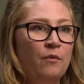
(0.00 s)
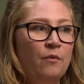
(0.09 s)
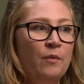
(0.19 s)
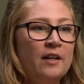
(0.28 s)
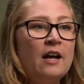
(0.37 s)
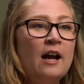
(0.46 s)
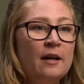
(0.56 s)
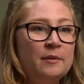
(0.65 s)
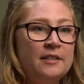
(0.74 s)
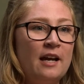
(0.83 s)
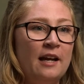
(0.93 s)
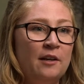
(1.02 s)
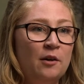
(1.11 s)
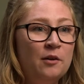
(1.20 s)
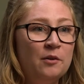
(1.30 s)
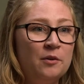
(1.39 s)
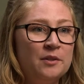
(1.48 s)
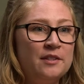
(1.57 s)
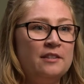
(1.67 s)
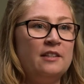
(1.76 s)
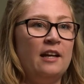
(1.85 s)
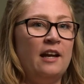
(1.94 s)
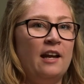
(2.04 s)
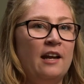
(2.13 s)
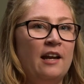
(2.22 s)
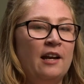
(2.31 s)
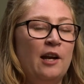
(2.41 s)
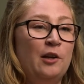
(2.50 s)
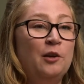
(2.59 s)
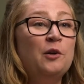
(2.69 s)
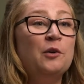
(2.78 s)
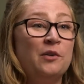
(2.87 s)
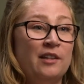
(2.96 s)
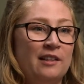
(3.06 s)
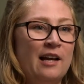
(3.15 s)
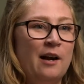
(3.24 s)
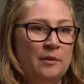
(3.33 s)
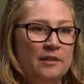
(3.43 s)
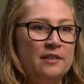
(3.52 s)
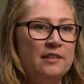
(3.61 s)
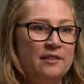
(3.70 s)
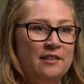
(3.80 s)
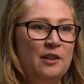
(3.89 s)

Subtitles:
when Kai was diagnosed, and I knew that was,